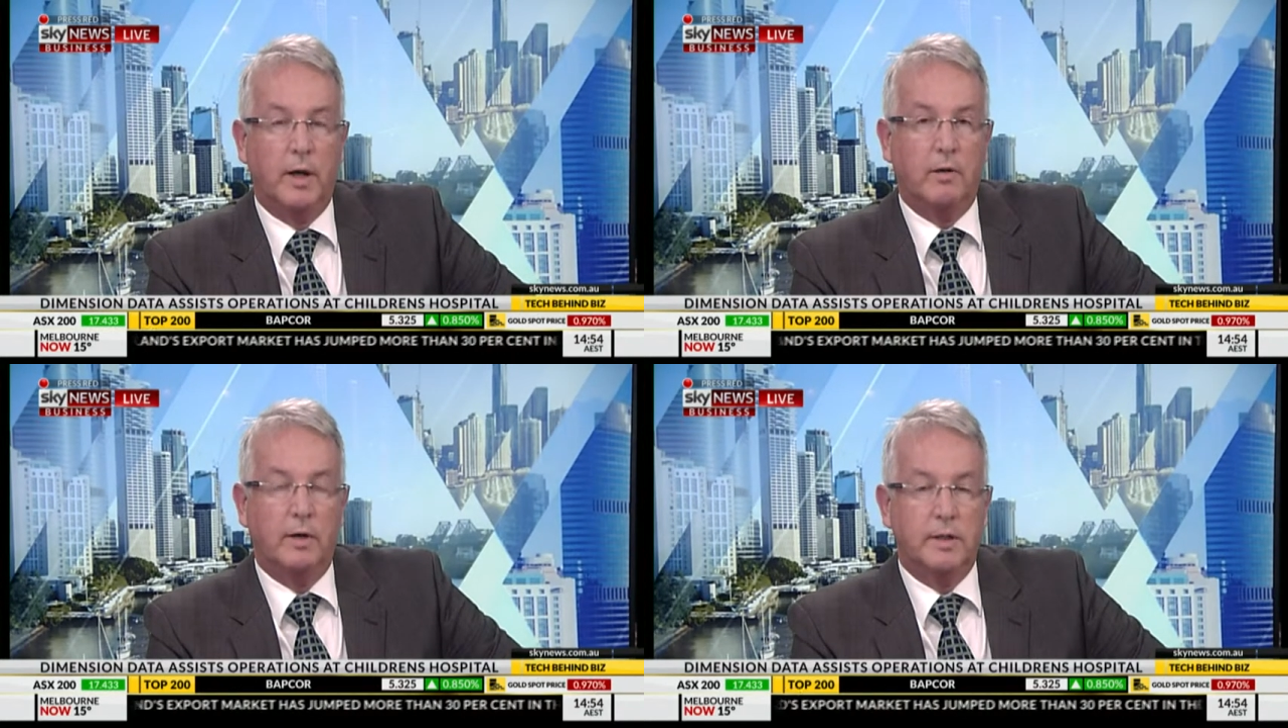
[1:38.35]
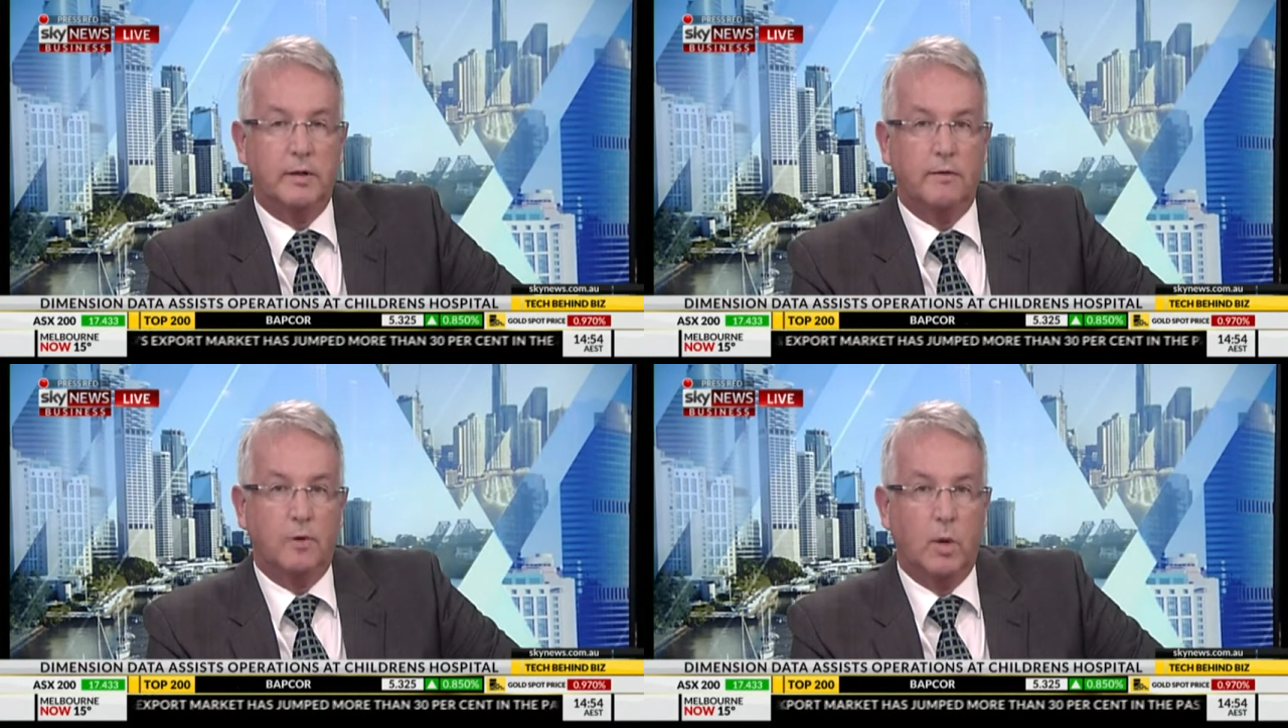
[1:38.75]
areas
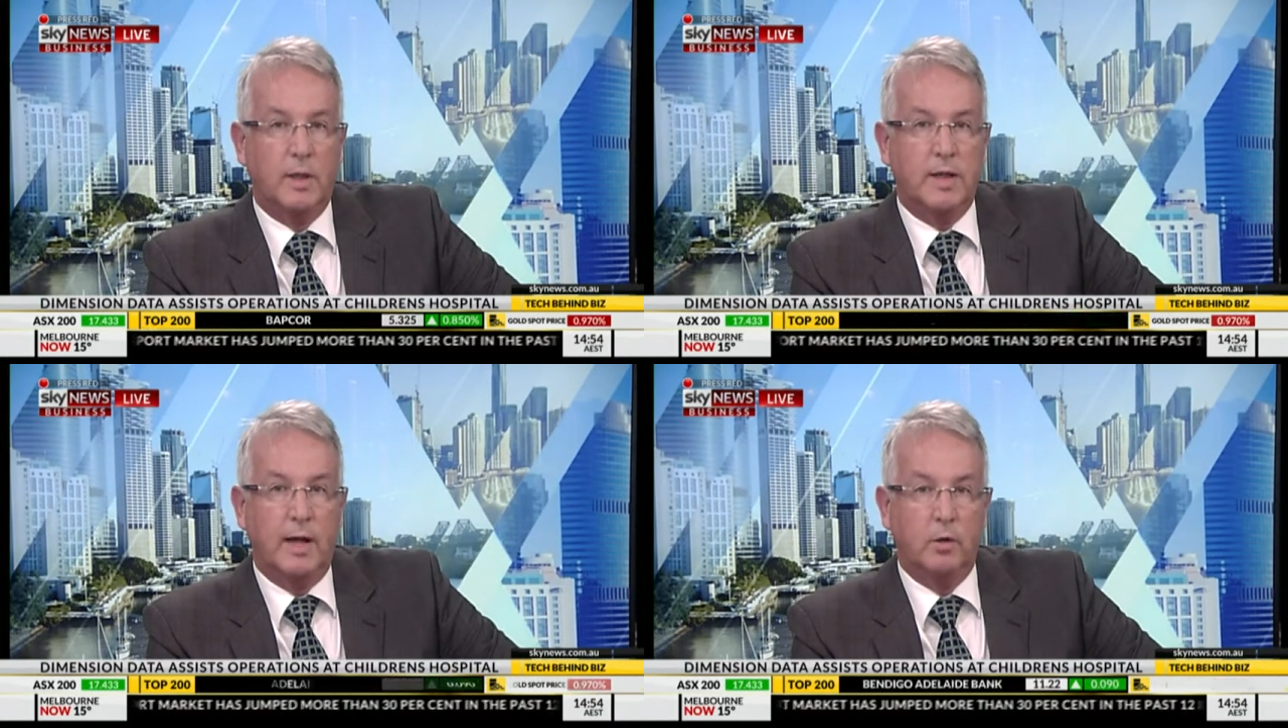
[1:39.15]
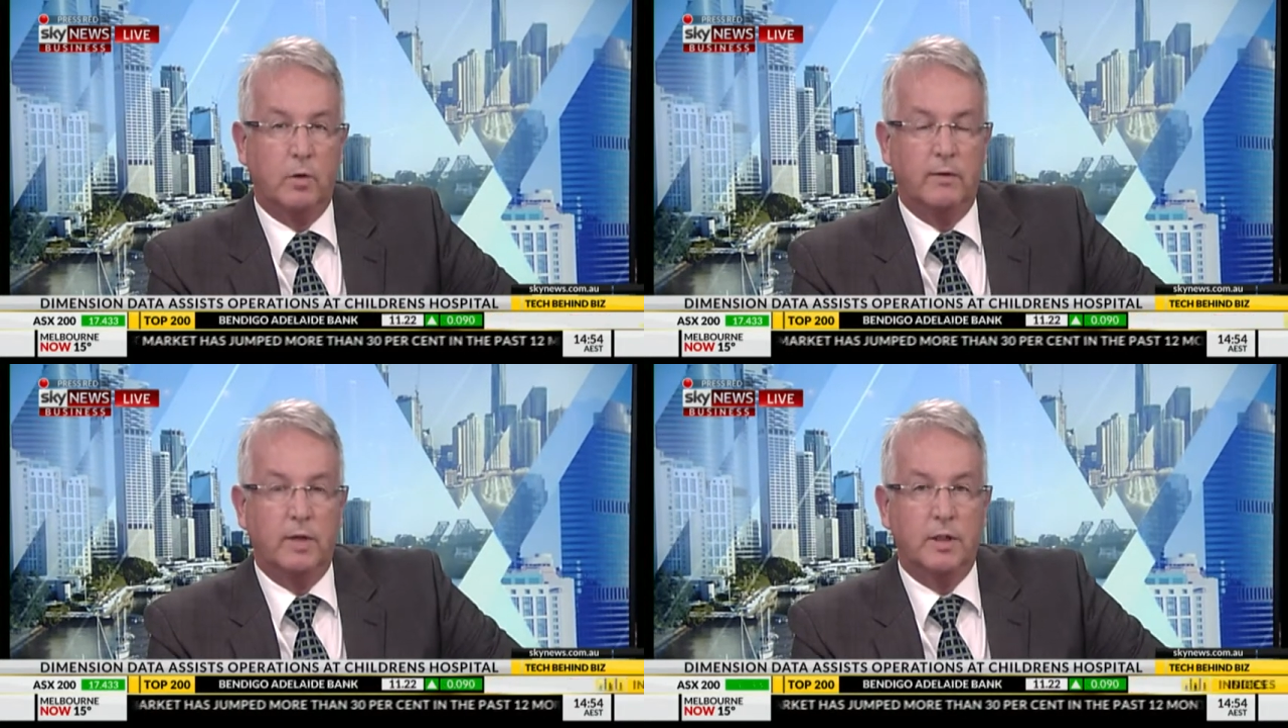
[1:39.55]
of Queensland
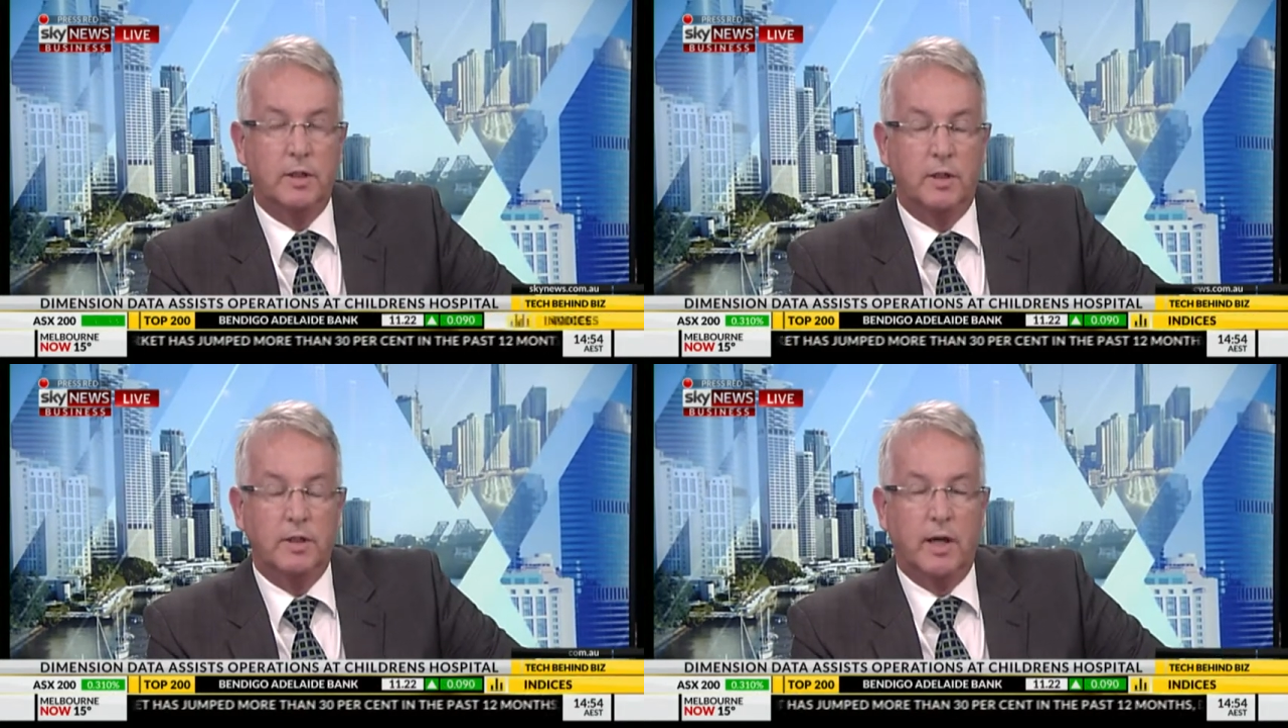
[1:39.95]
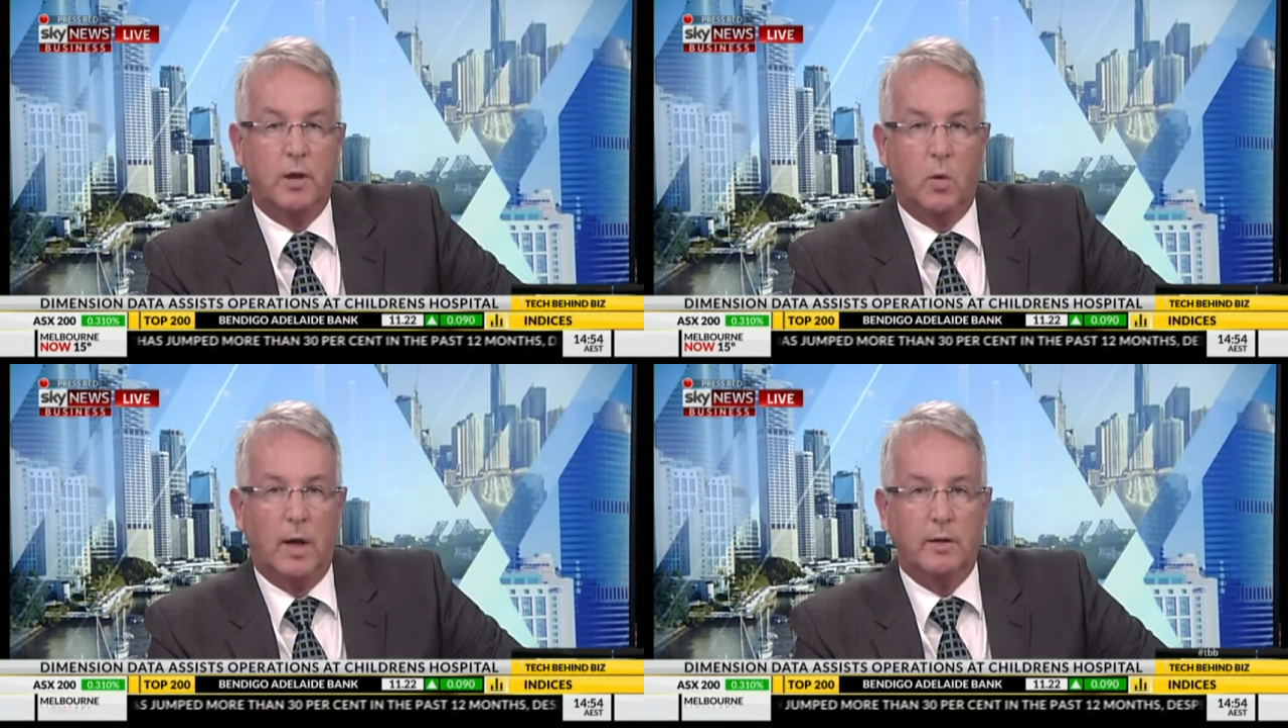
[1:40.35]
or even into New
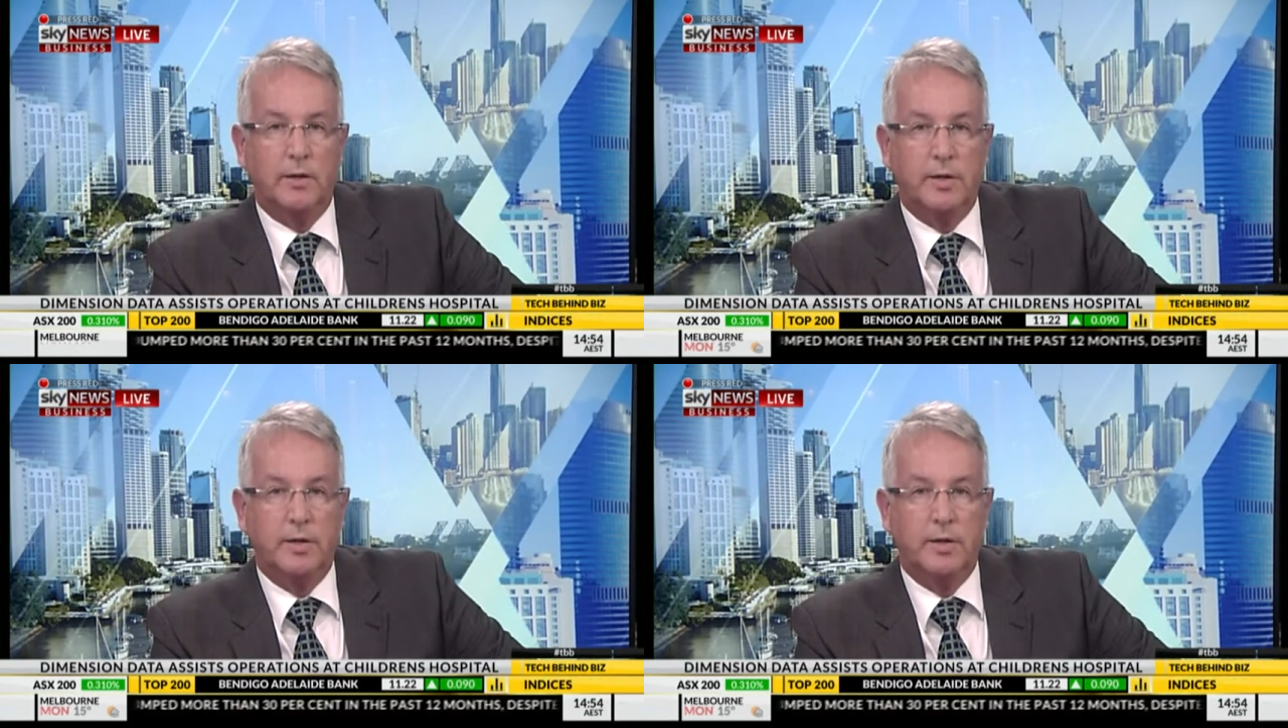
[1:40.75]
South Wales.